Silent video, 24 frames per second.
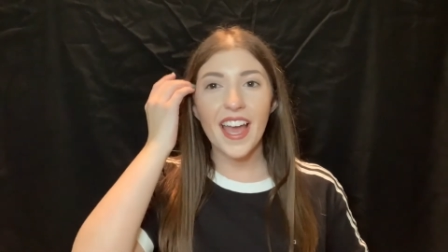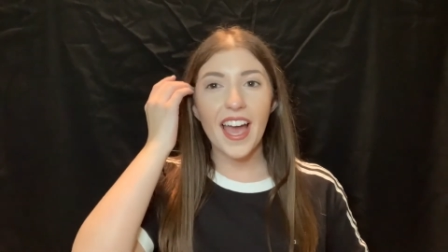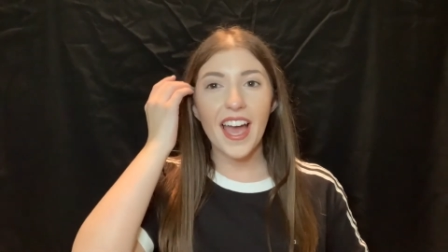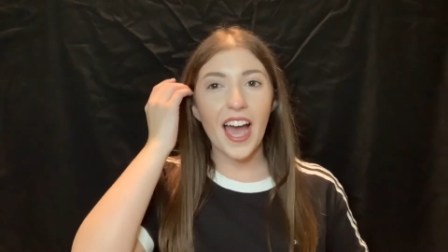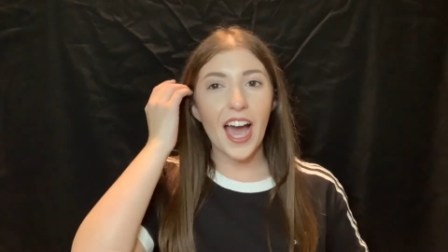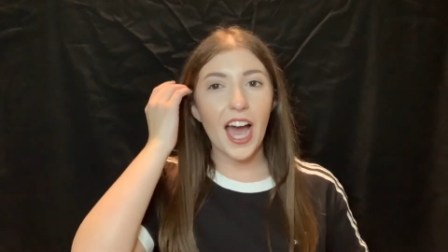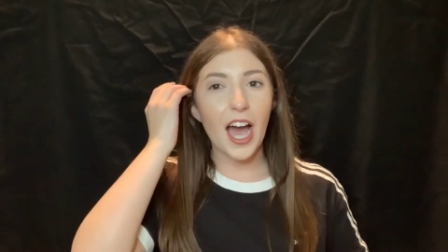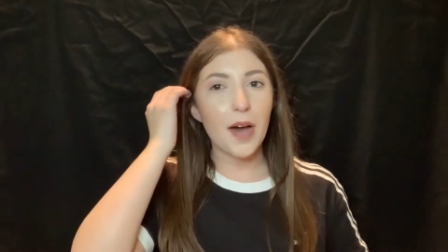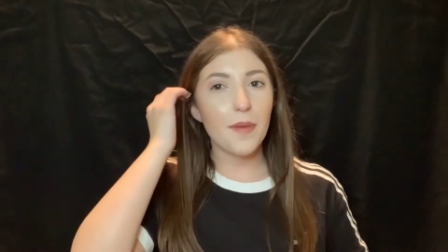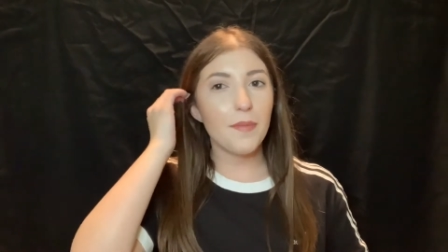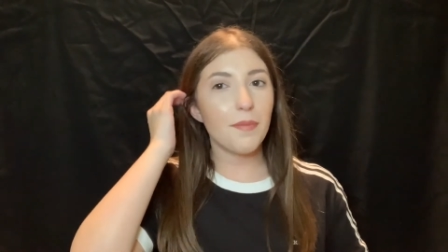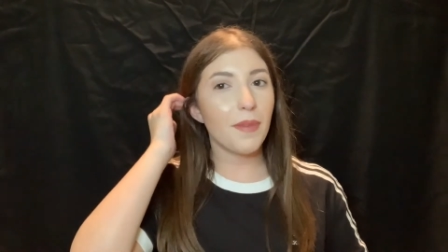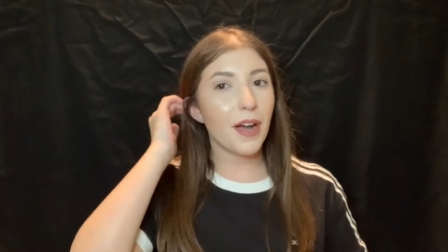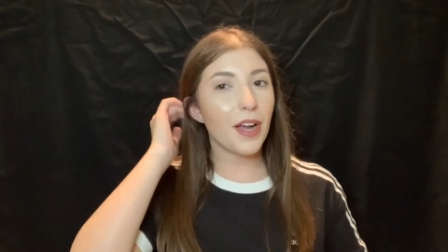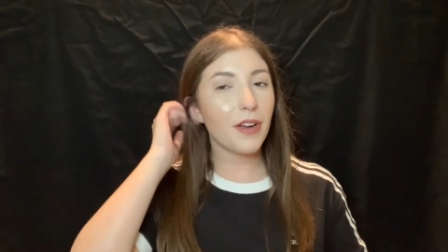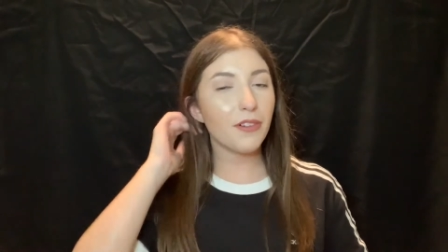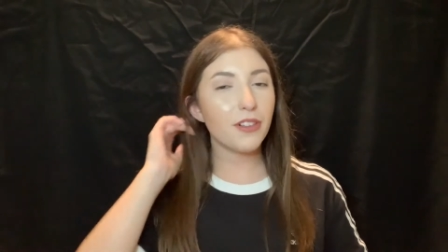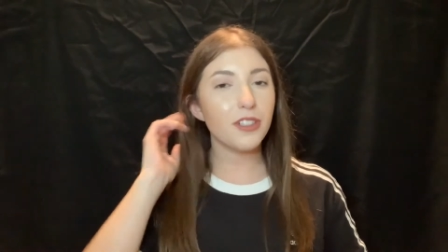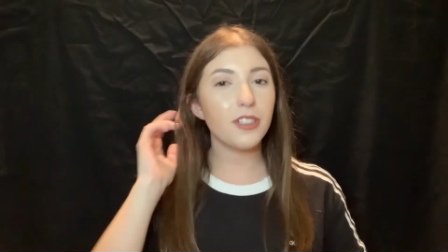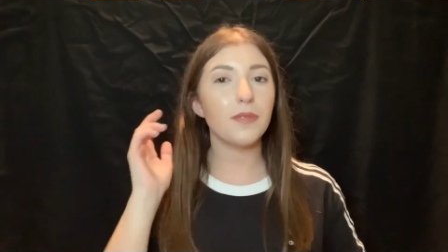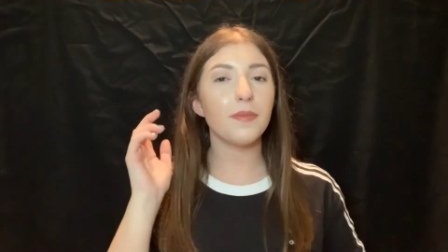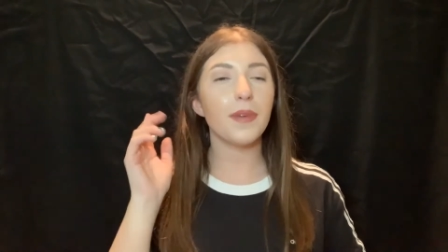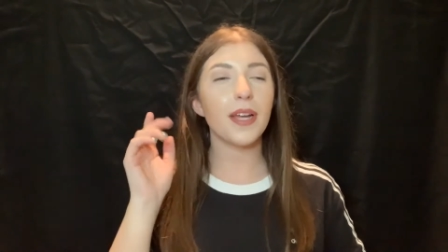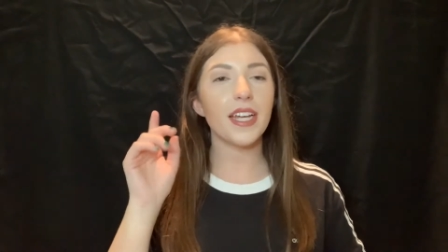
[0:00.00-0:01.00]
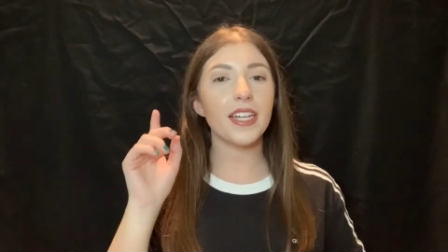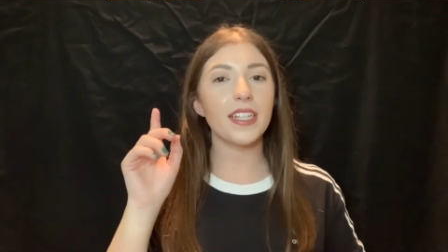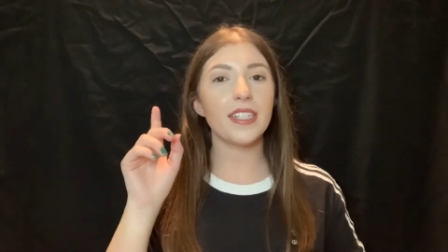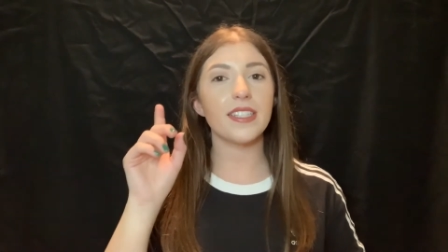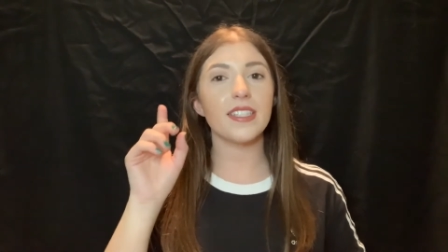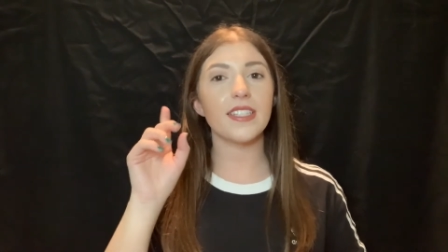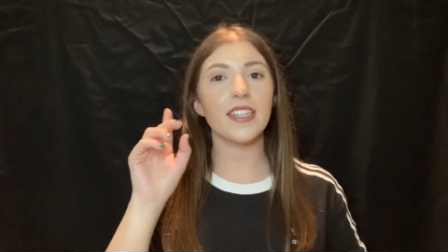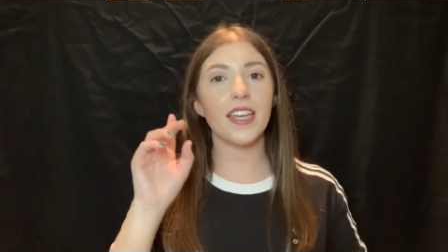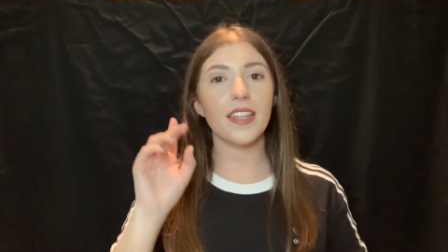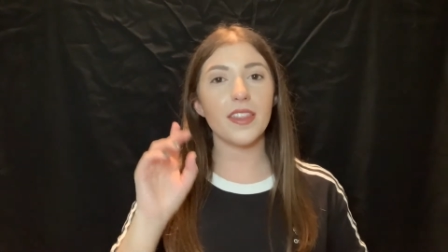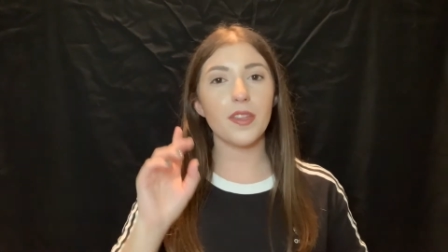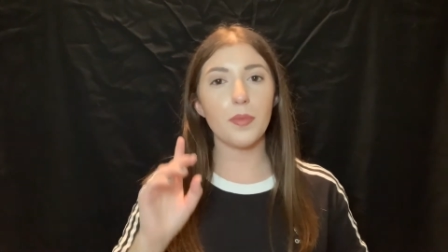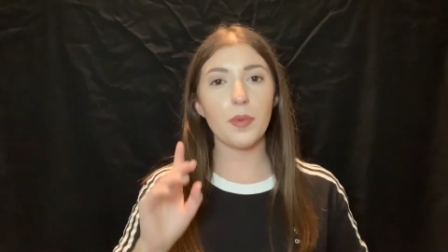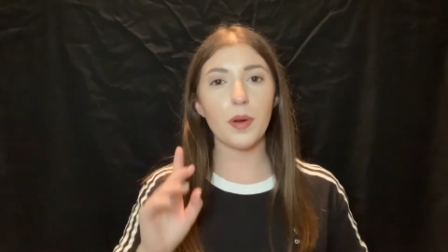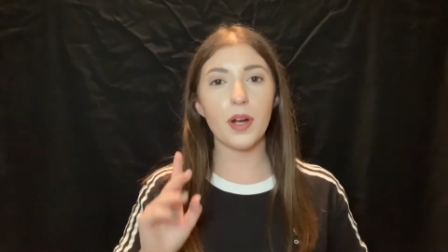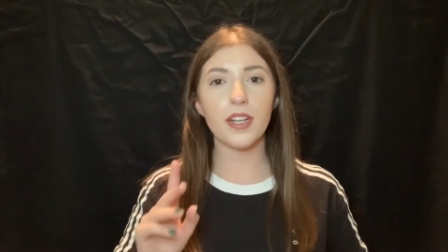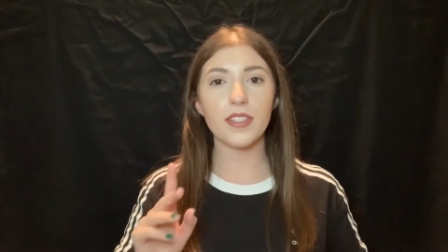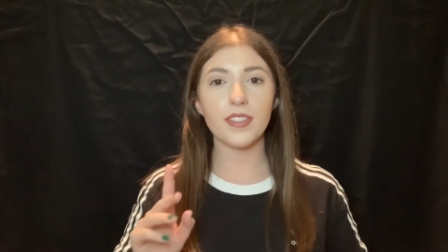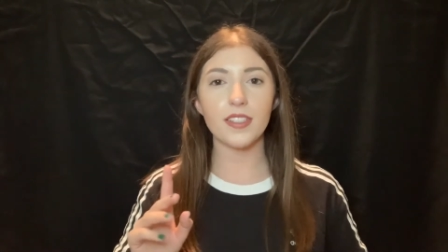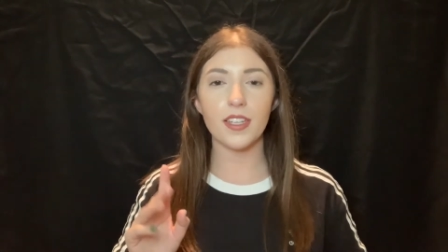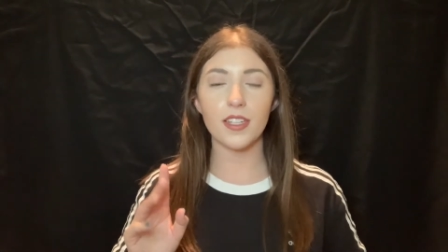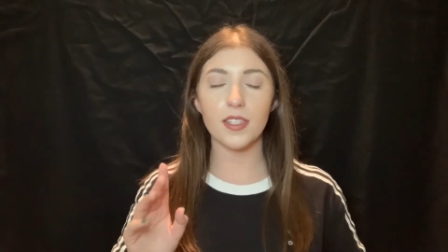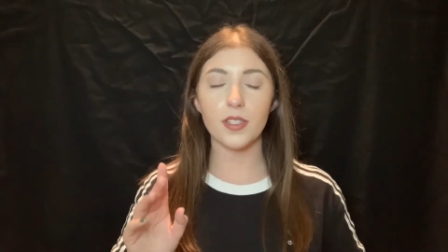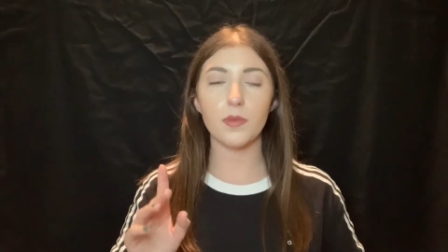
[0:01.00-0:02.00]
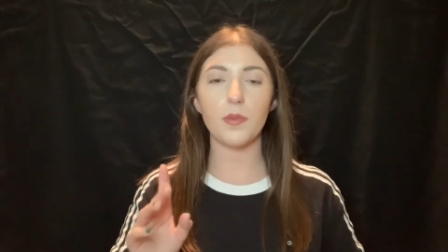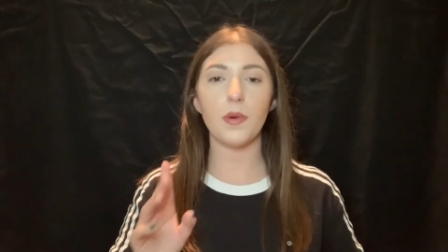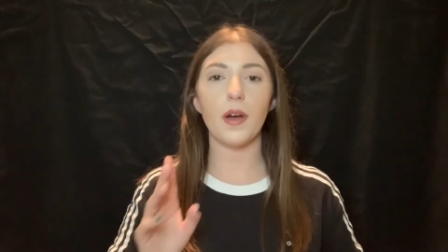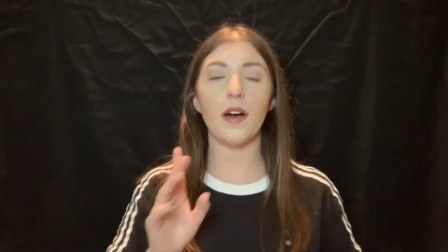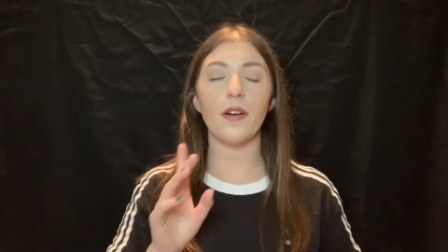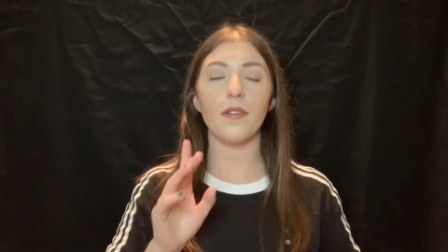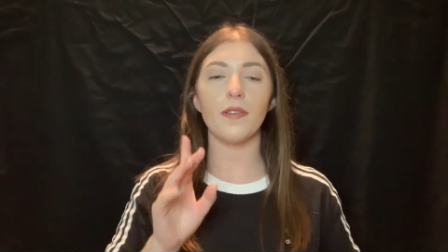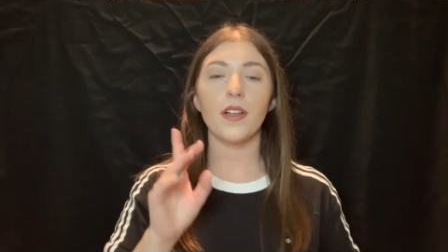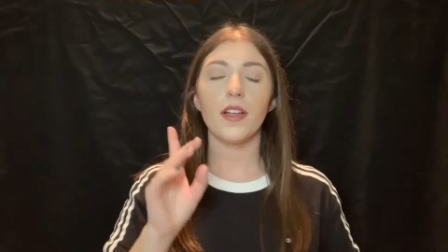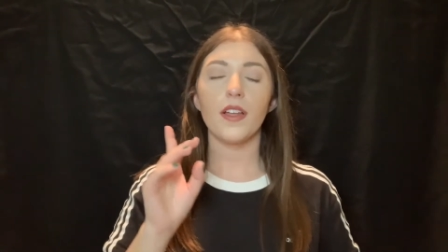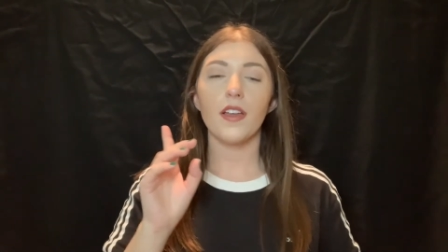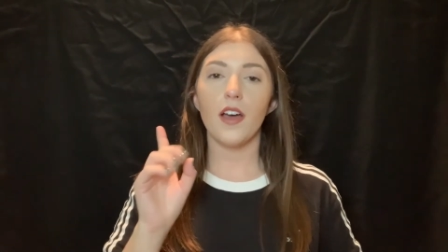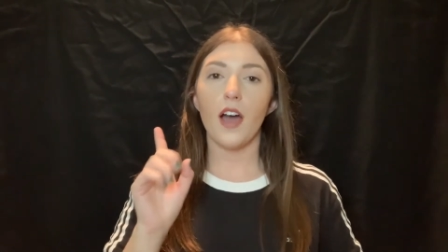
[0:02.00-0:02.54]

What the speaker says: My room is in the process, well,